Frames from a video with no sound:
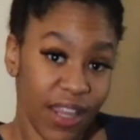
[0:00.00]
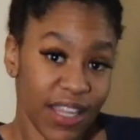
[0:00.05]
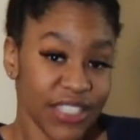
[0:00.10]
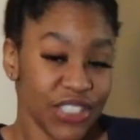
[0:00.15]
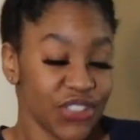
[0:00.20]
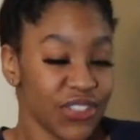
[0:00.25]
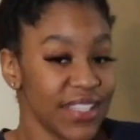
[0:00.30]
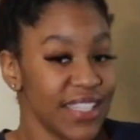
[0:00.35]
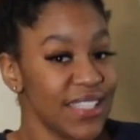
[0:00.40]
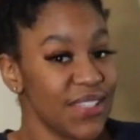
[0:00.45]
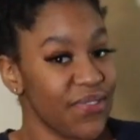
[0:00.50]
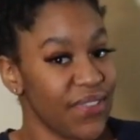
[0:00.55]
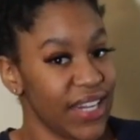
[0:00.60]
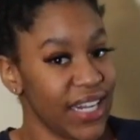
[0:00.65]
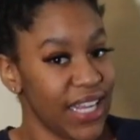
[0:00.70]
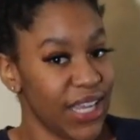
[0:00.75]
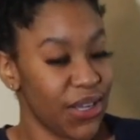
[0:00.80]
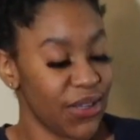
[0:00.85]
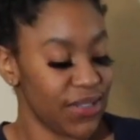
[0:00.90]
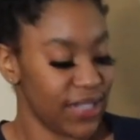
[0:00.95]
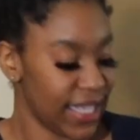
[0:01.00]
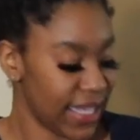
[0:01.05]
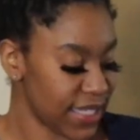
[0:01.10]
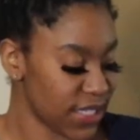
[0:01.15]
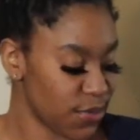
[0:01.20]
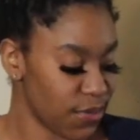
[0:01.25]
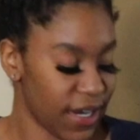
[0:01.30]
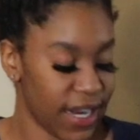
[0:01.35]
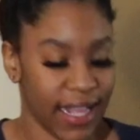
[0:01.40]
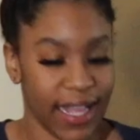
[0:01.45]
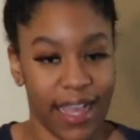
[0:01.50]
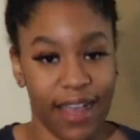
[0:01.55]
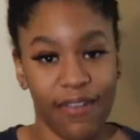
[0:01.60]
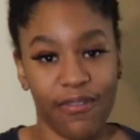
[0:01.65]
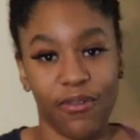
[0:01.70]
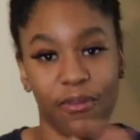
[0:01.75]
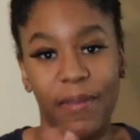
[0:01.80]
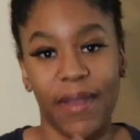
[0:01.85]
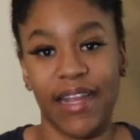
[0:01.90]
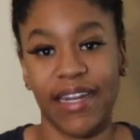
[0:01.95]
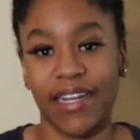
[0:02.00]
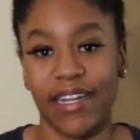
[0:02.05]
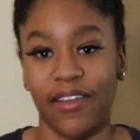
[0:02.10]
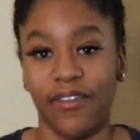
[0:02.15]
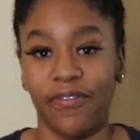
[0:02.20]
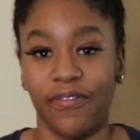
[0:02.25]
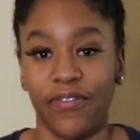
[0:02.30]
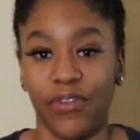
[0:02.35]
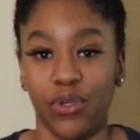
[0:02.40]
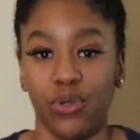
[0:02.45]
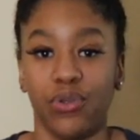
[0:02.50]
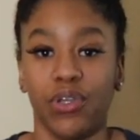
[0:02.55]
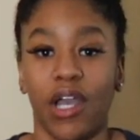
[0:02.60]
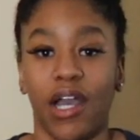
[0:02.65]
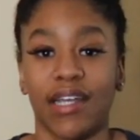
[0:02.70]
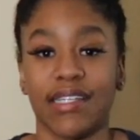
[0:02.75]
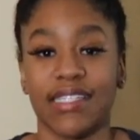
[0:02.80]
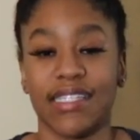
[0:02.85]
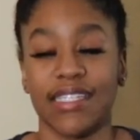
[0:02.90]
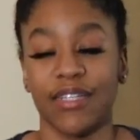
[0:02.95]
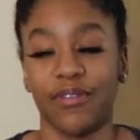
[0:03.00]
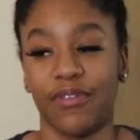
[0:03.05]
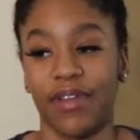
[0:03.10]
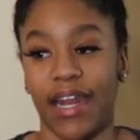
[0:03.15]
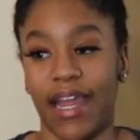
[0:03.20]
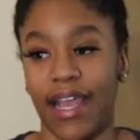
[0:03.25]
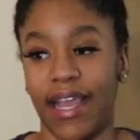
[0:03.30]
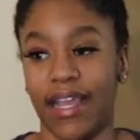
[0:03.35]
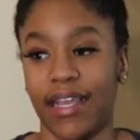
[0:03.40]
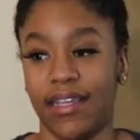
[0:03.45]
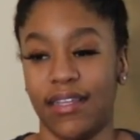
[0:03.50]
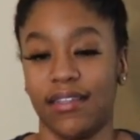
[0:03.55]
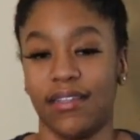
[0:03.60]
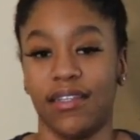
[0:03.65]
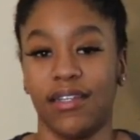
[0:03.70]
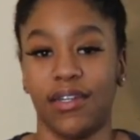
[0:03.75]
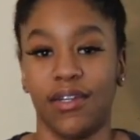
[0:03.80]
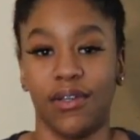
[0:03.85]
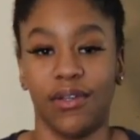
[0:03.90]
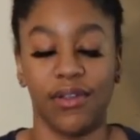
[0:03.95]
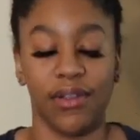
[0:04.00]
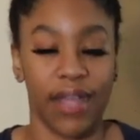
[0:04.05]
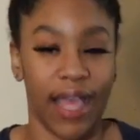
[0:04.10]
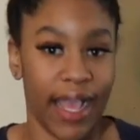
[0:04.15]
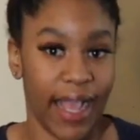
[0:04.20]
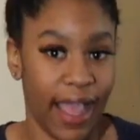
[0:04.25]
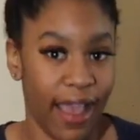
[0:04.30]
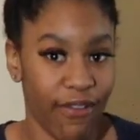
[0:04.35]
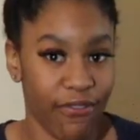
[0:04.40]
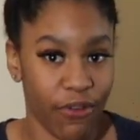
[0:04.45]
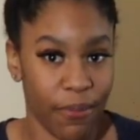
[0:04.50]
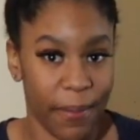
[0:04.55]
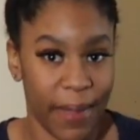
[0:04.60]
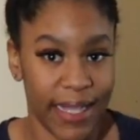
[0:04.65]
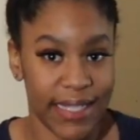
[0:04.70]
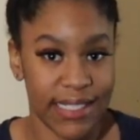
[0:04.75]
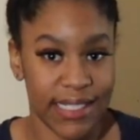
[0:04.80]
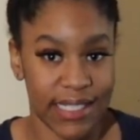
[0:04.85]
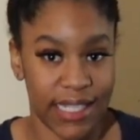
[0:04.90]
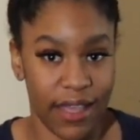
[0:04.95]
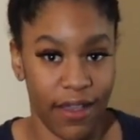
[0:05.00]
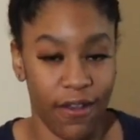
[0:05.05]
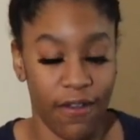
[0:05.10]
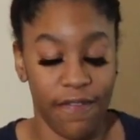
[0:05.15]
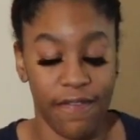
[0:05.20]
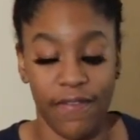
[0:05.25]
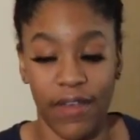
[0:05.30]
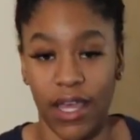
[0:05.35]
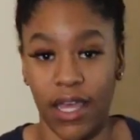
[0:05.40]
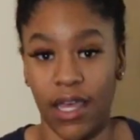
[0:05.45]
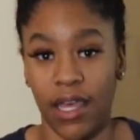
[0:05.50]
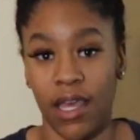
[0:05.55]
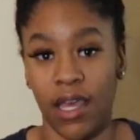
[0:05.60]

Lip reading: y'all enjoyed this video. That's what I got for my nephew. Y'all seen what I, you know, got for myself.